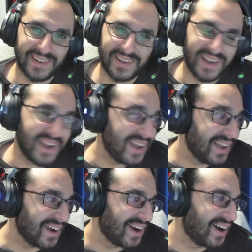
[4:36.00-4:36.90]

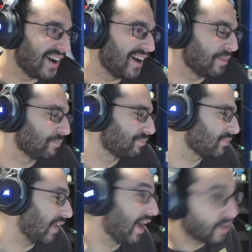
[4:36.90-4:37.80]
Kay
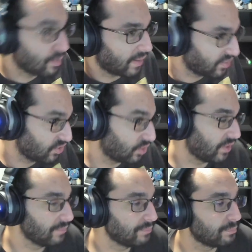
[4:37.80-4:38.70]
had her bike
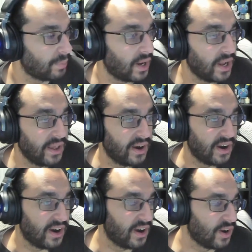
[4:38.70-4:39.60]
stolen
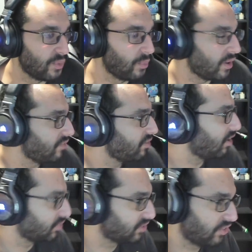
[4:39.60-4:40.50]
by one of the
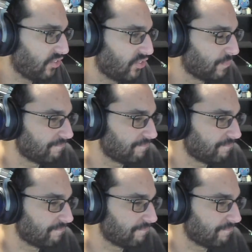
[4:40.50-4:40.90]
altars.